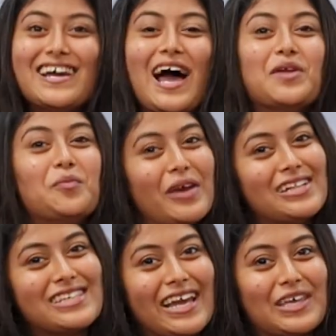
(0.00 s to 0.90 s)
and we'll
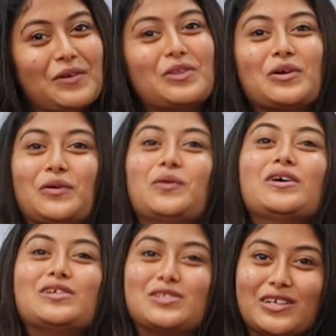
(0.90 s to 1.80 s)
take you through
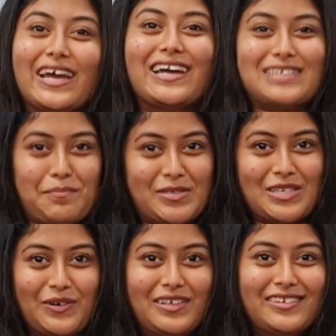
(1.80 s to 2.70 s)
today's
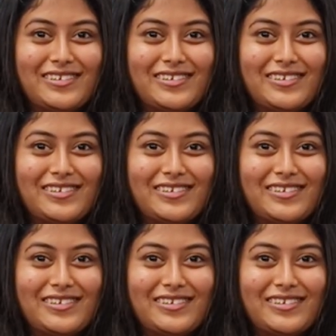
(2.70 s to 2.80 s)
episode.